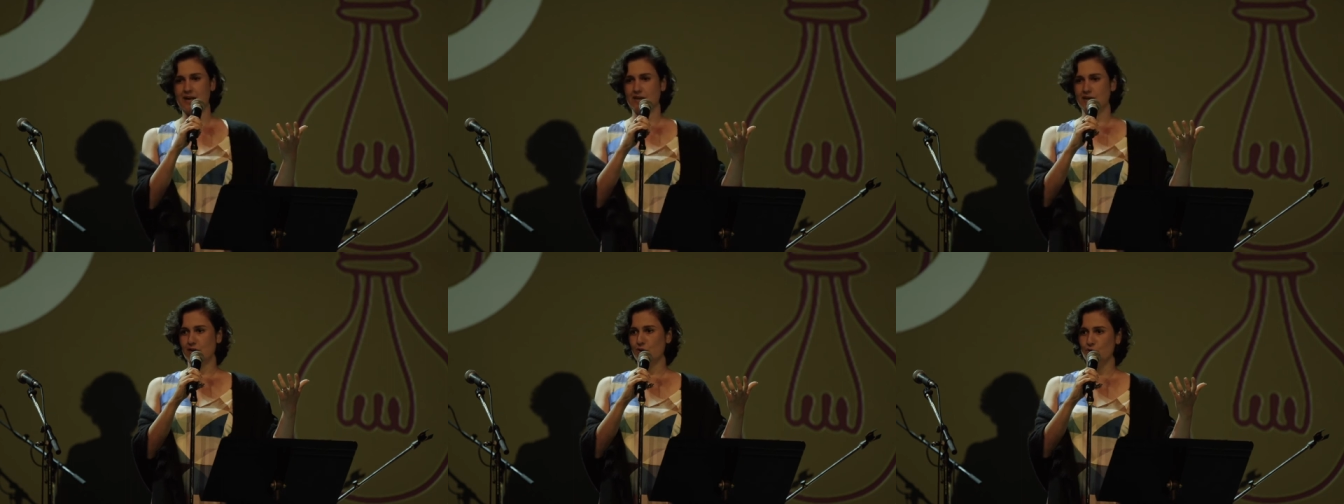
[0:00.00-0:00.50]

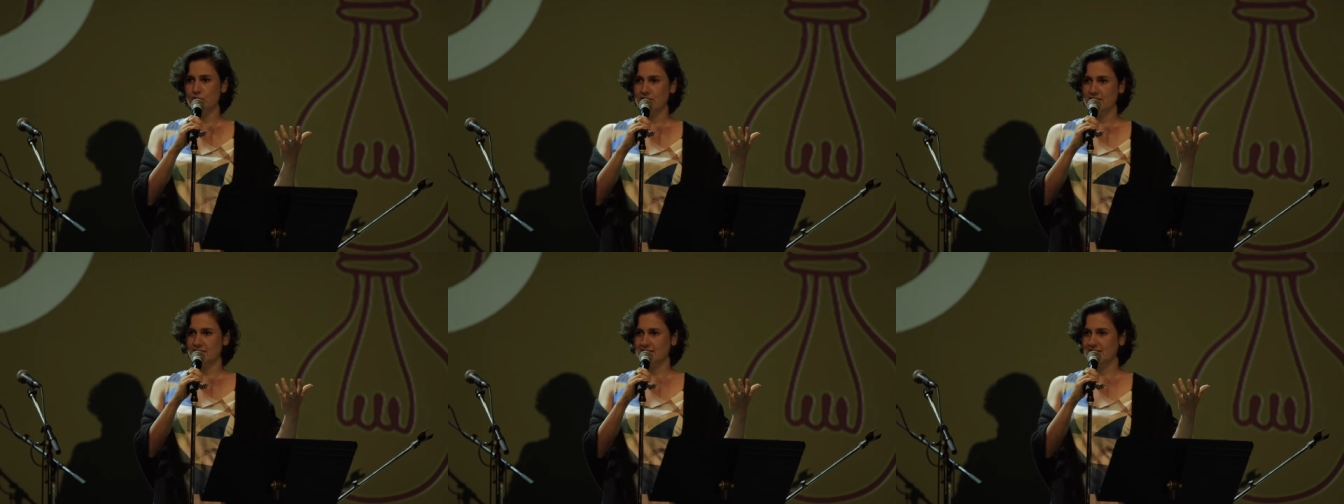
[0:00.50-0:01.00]
uncle
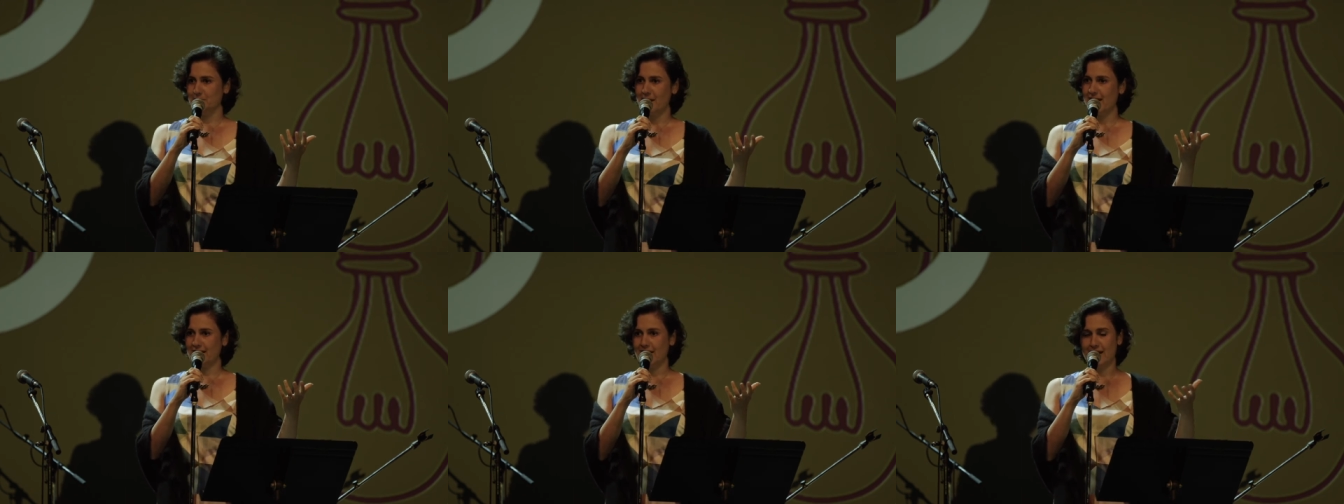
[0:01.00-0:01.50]
Claudius is this
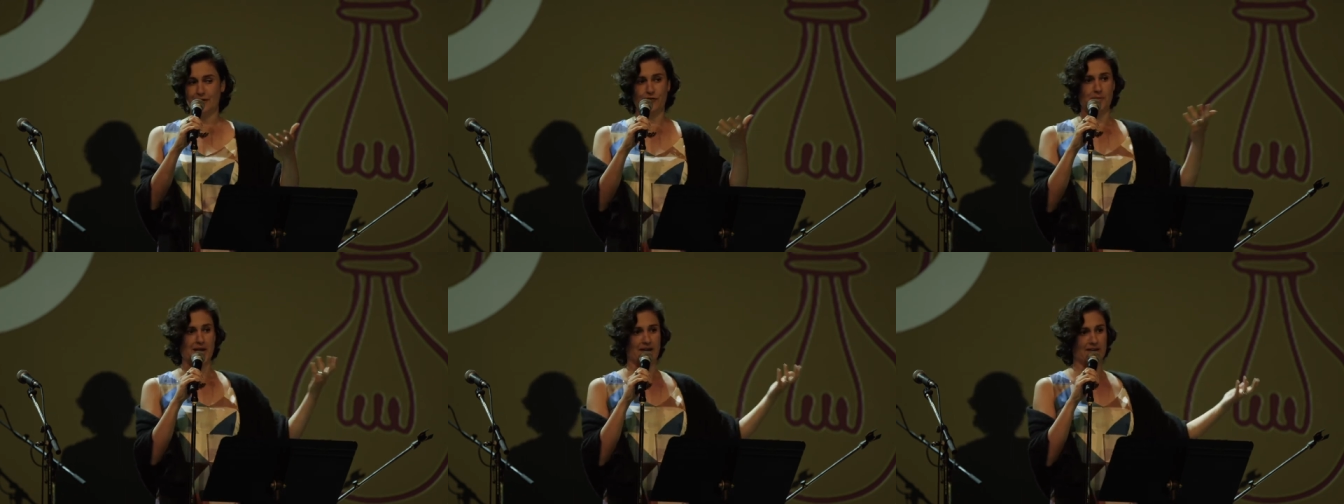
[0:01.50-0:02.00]
bad guy
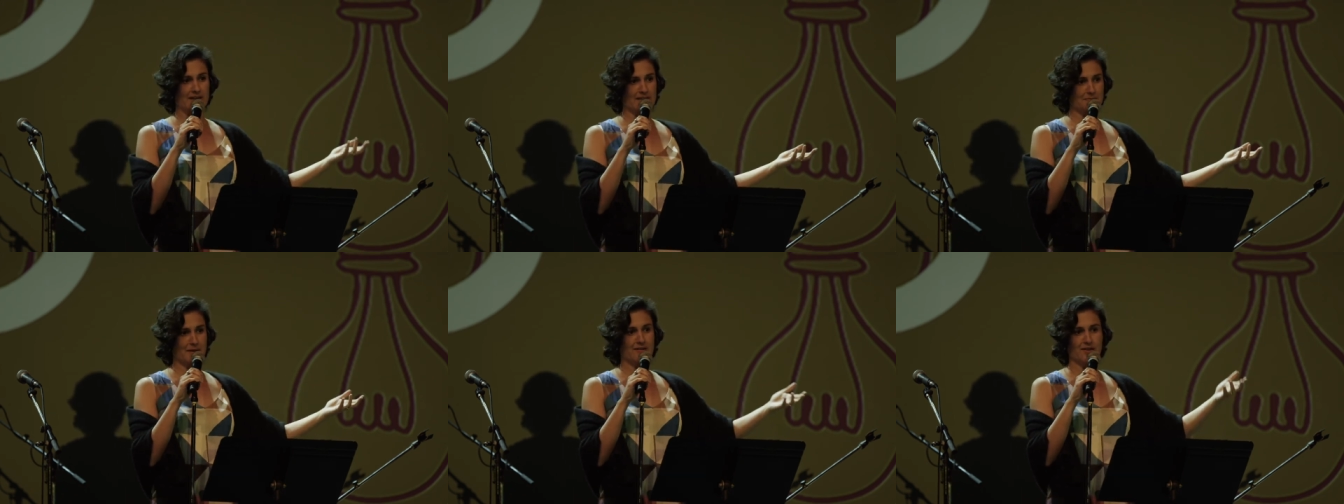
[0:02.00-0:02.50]
for marrying
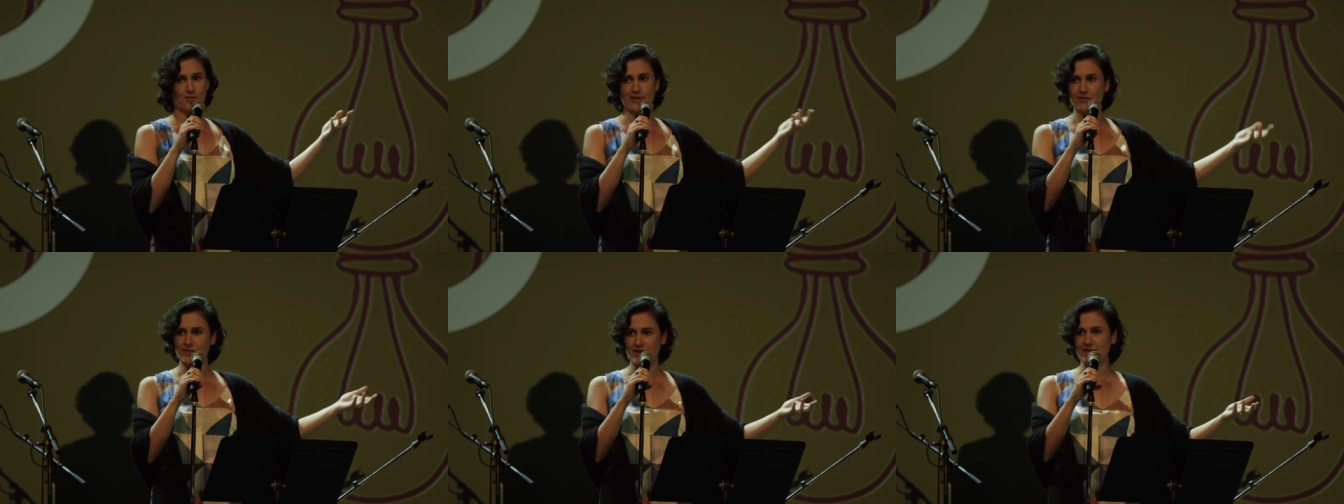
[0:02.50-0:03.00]
his mother
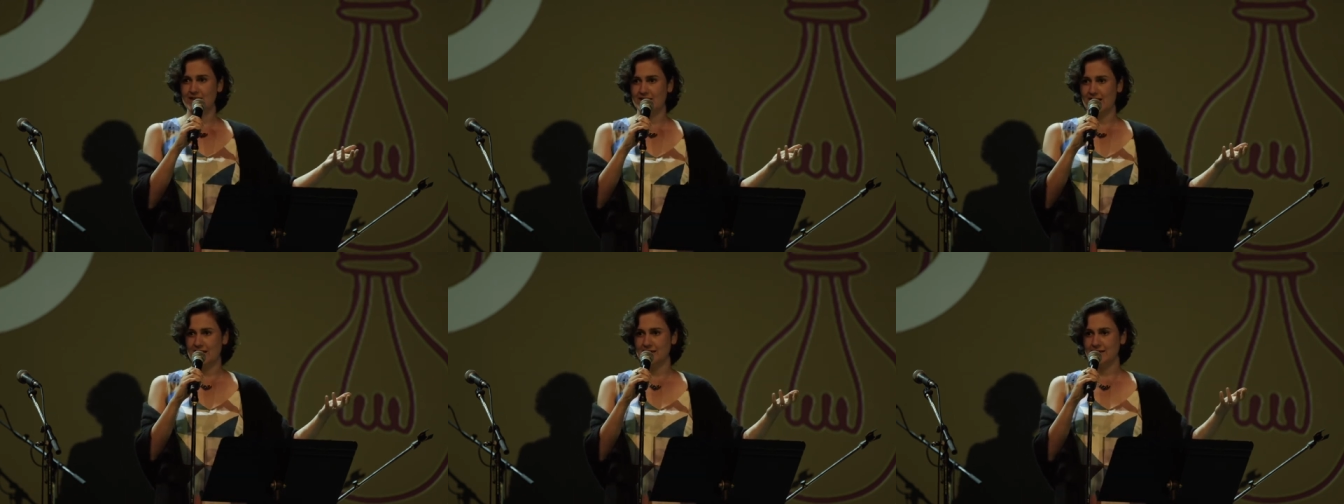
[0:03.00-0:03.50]
when the father
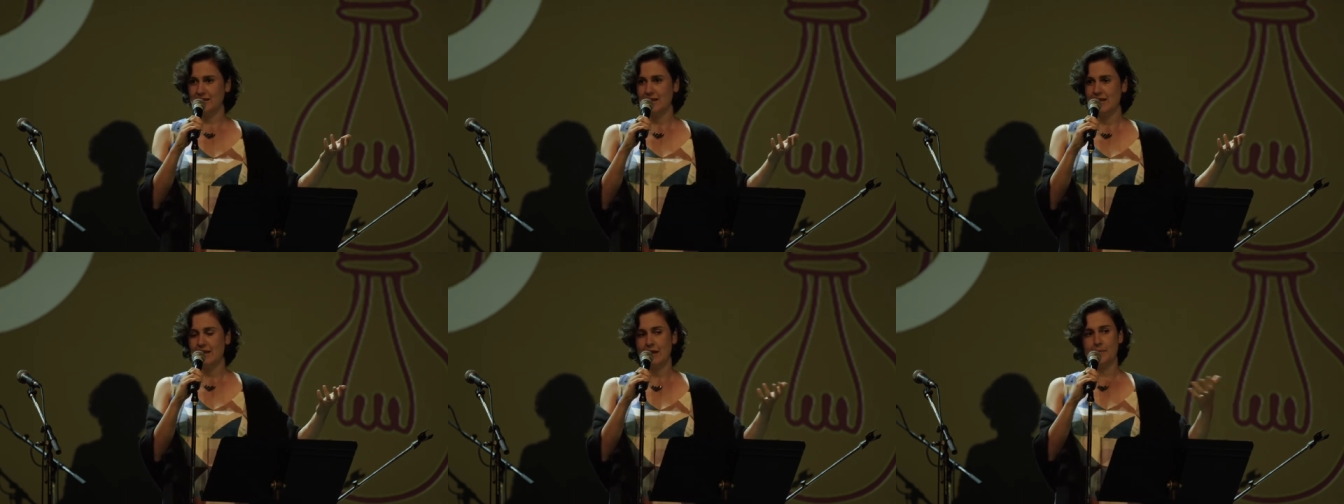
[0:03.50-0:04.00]
dies.
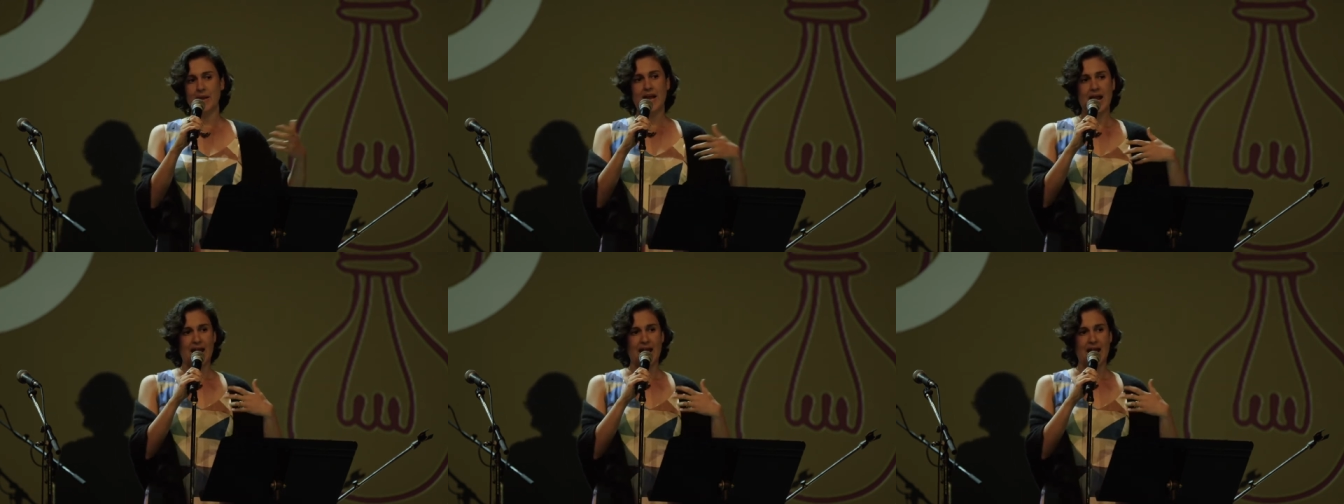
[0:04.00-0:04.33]
And